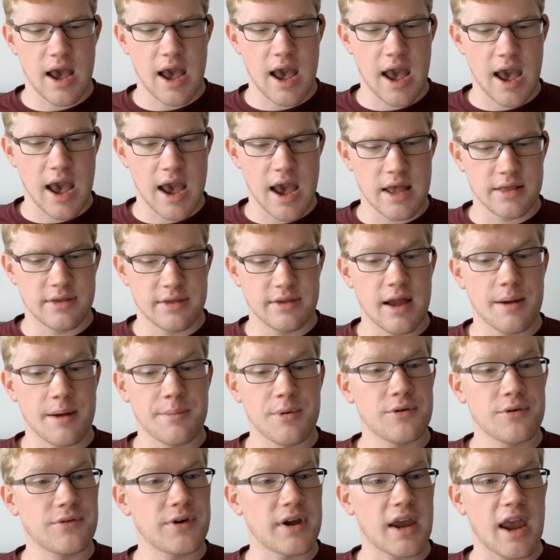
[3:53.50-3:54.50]
and stop
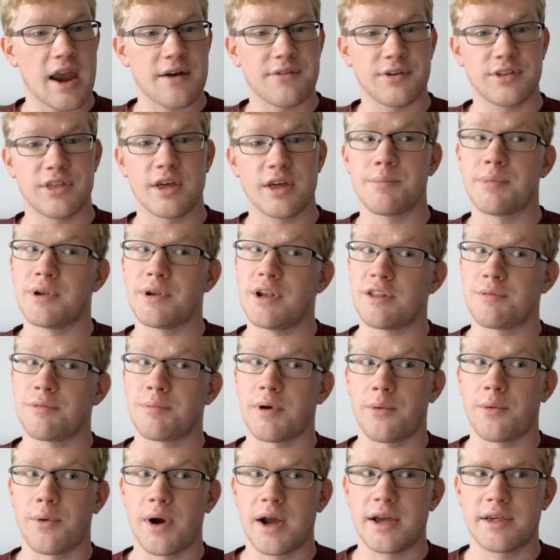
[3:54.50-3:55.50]
moving everything beneath my
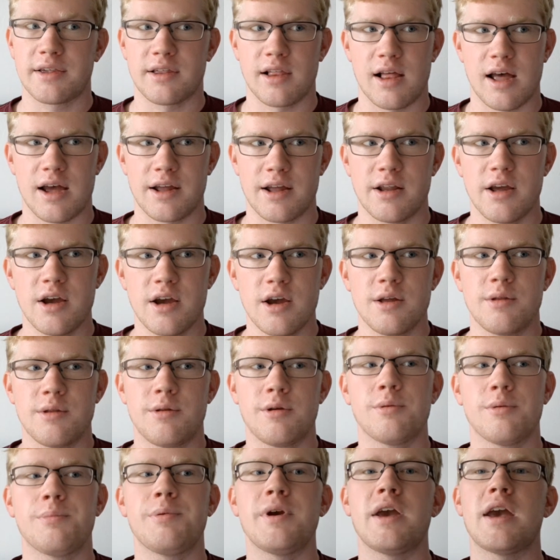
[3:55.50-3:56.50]
waistline
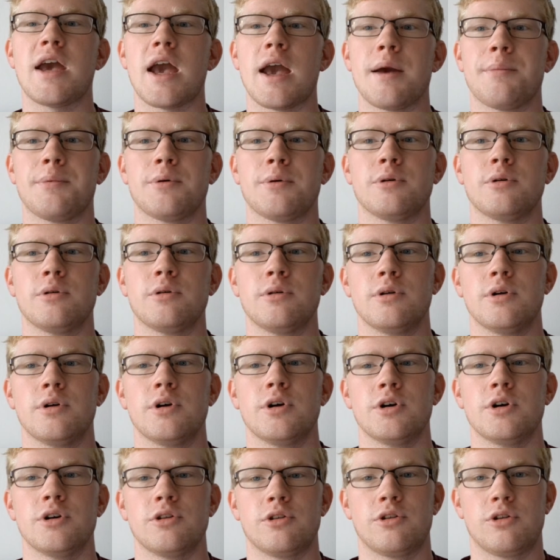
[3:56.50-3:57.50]
to be able
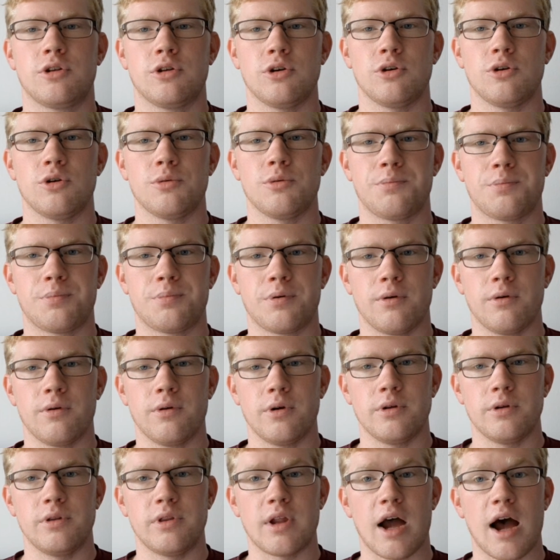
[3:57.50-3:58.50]
to
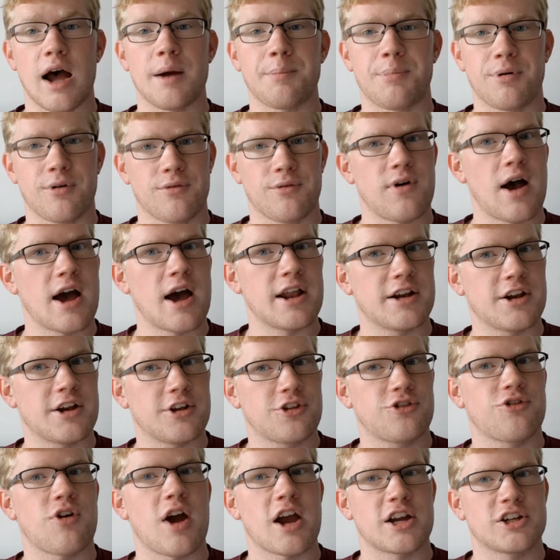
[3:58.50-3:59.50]
not provide a
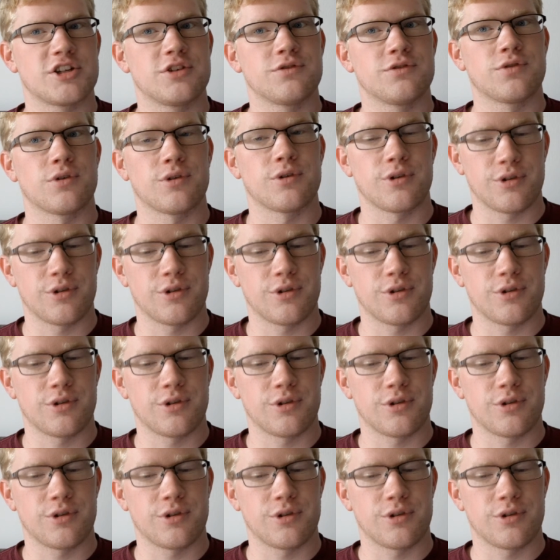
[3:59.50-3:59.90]
distraction for the